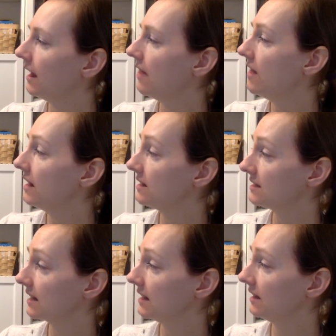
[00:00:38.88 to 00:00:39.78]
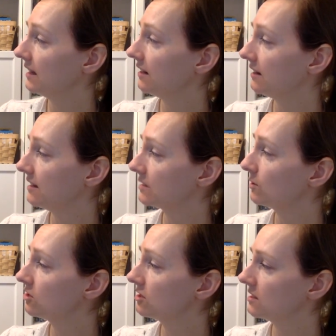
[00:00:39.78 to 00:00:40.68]
And then a second later, he
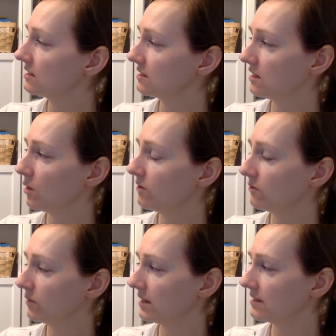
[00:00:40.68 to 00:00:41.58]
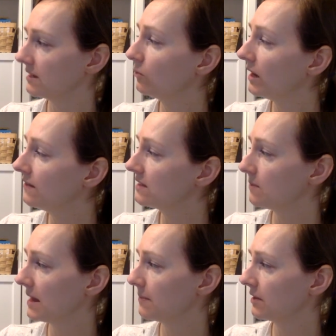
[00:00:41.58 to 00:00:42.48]
switches to his Yoda voice and waves
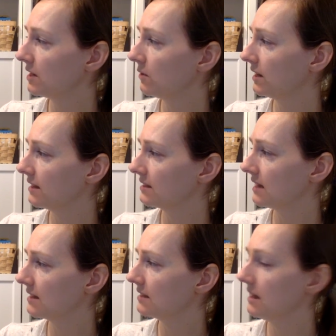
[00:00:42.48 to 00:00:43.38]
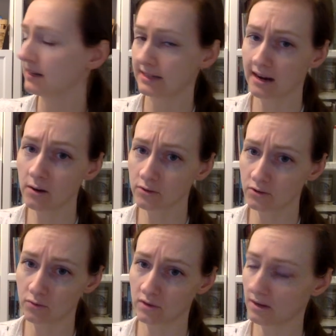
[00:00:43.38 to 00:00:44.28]
the paper Yoda and says, Down
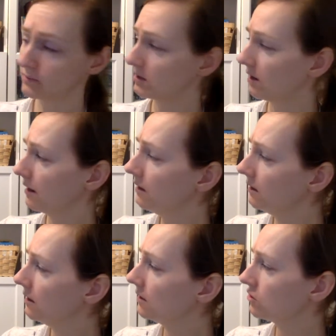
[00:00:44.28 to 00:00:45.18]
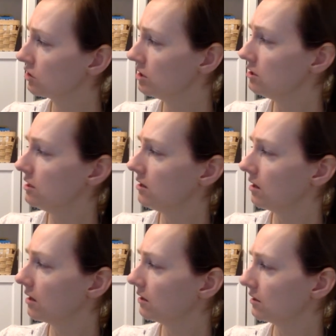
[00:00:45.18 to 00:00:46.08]
two thumbs are. Cheesy
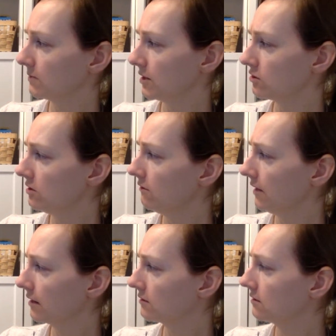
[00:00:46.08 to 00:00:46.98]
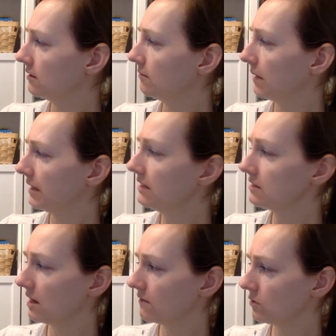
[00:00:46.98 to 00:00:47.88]
are the special effects. Money
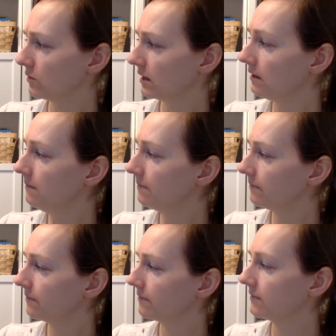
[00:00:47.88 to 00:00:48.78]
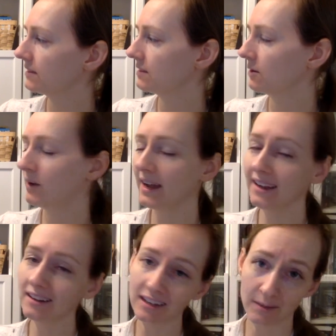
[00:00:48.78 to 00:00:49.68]
save you will. So I
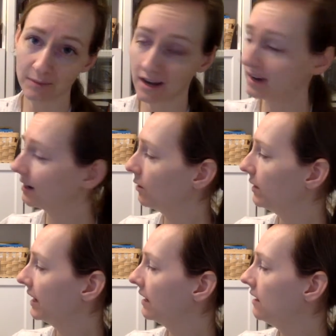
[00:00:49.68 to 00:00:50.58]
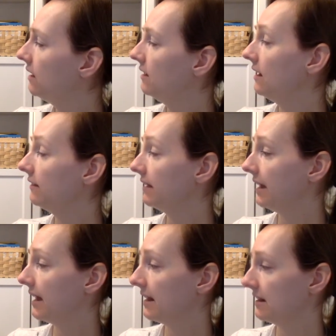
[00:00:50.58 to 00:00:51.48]
ended up not going. Not that I
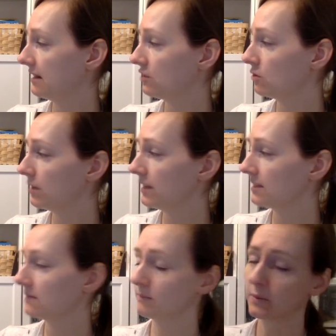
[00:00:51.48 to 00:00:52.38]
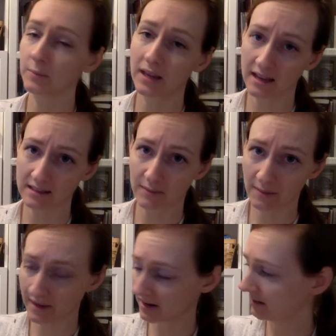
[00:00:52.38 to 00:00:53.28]
had any choice, but because my
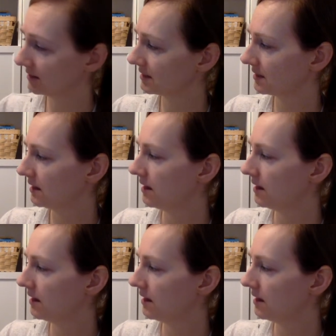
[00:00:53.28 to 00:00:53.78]
parents.